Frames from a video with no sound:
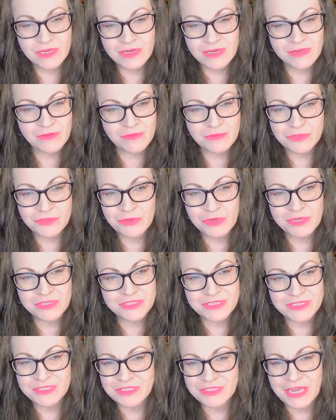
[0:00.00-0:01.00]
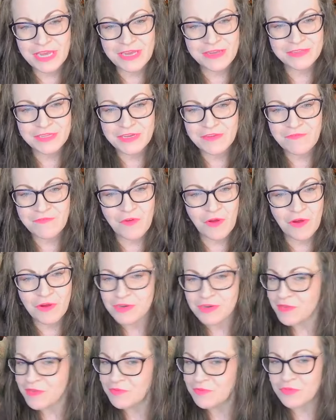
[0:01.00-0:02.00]
I don't trust the Stanley
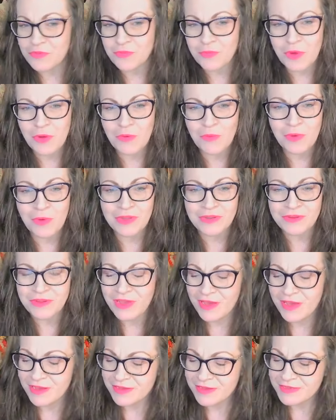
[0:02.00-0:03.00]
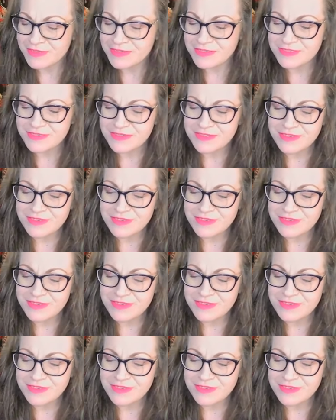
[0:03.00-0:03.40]
far enough to throw one, guys.